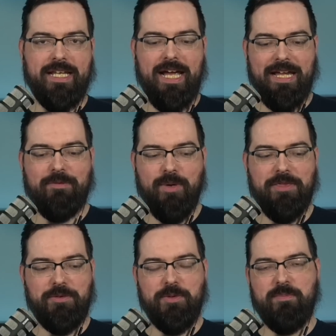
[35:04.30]
I
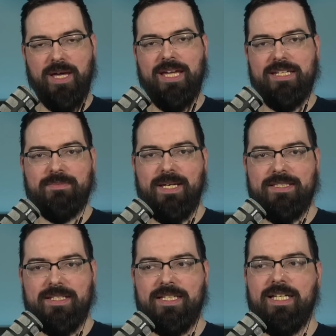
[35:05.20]
went through the pain, is
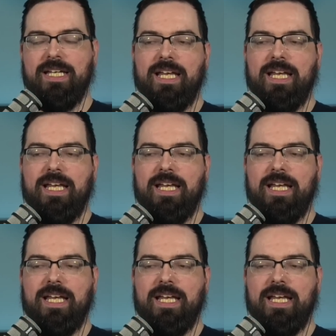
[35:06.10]
basically.